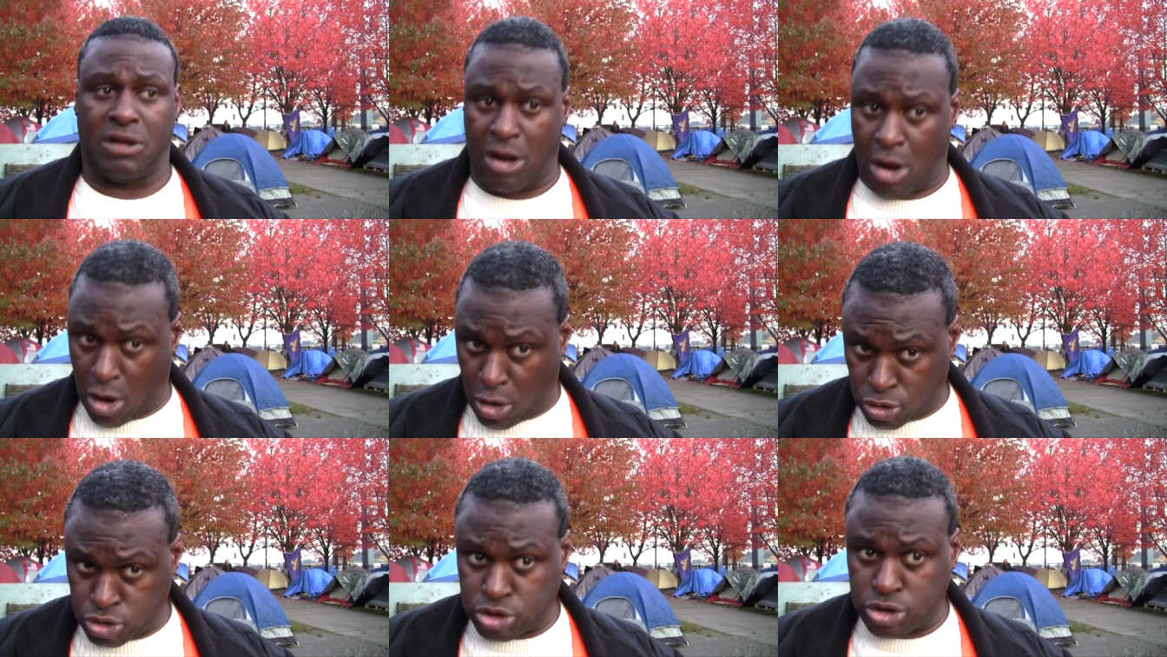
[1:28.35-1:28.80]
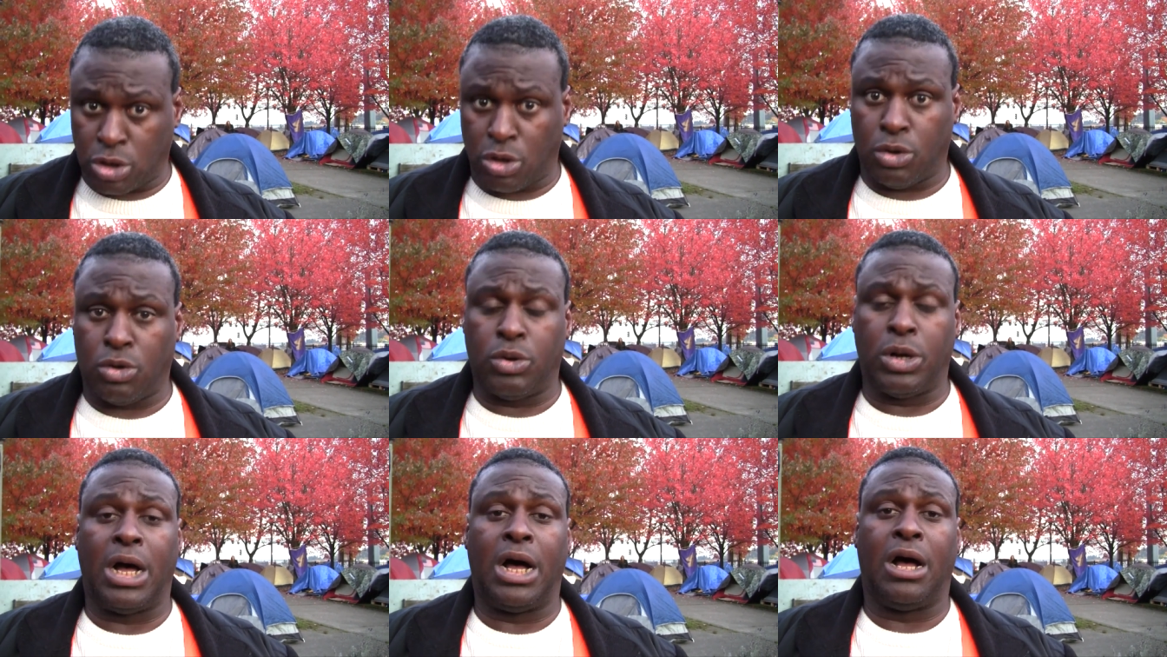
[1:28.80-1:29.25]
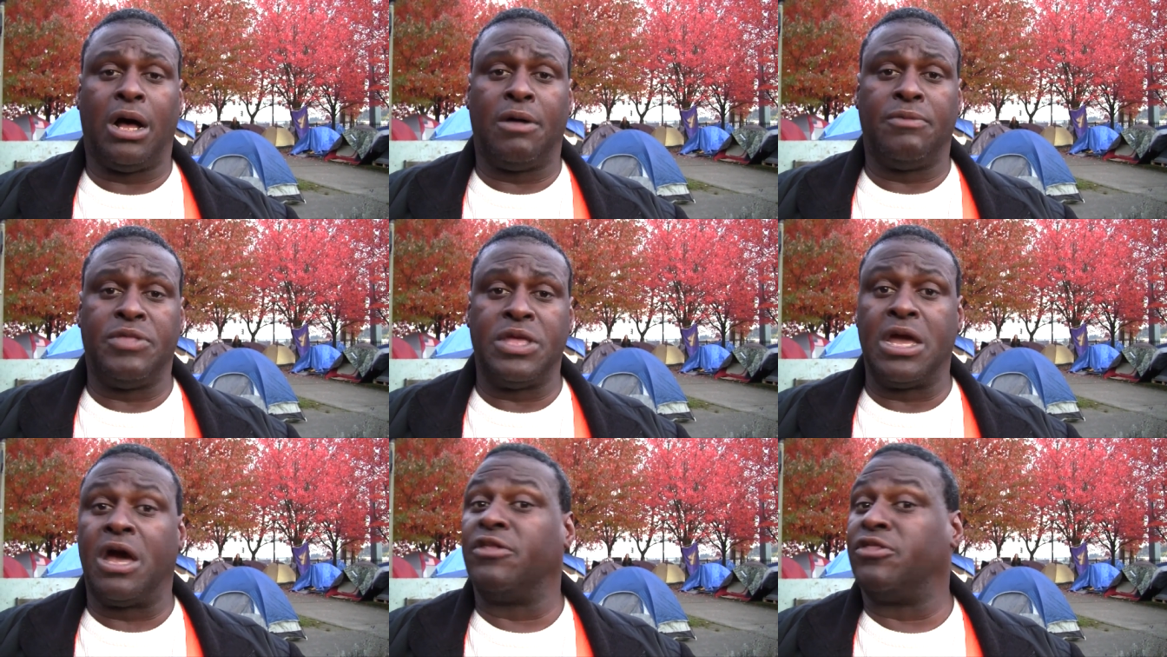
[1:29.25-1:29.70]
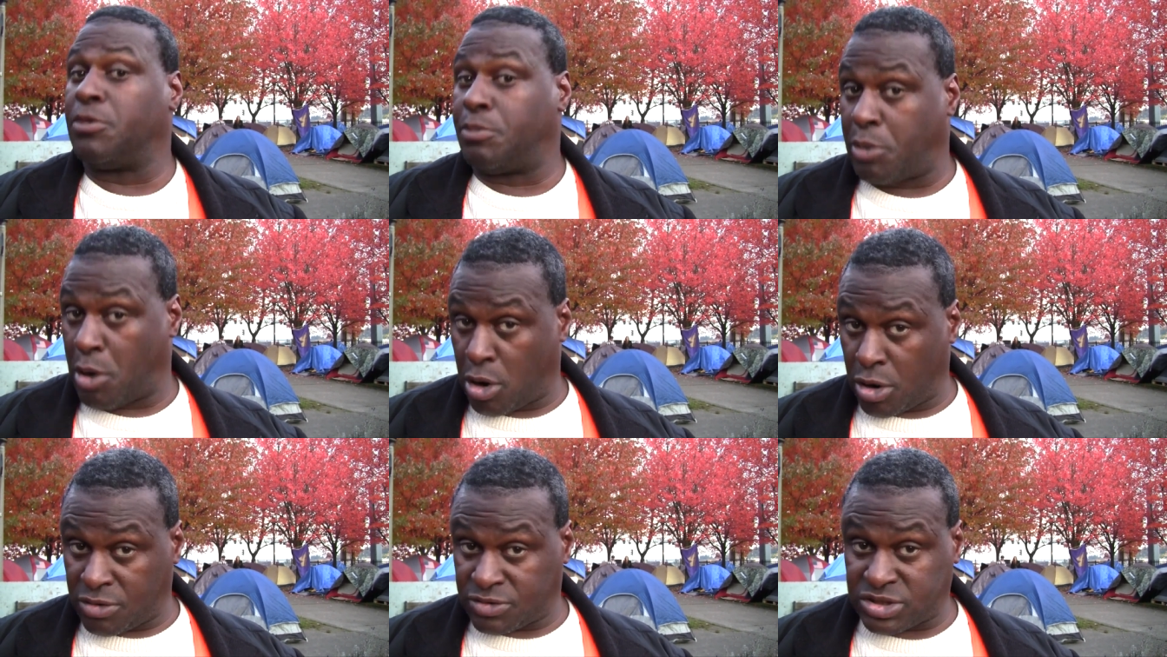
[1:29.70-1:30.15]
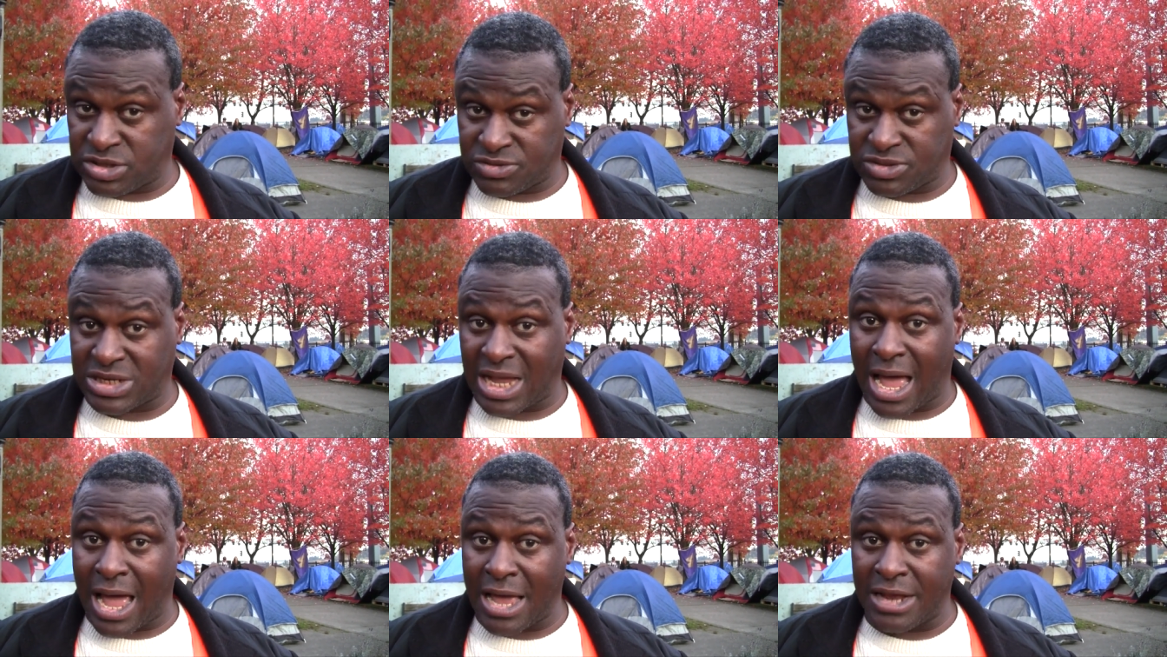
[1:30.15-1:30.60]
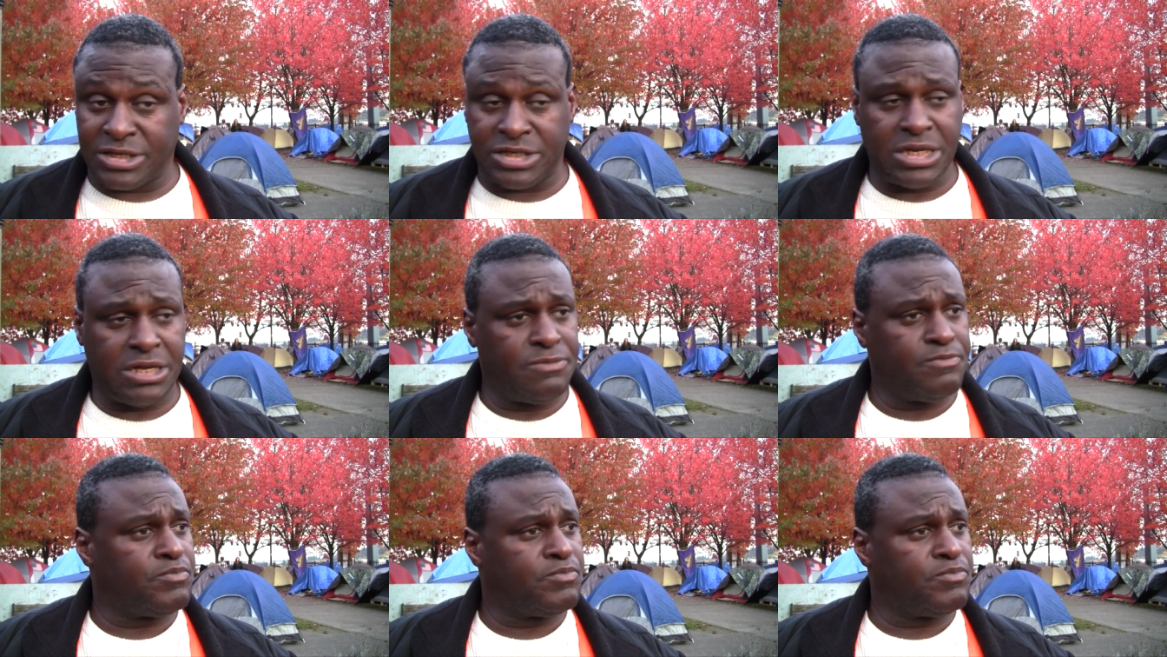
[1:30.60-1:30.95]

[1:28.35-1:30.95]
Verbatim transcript: also uh, the other part of society.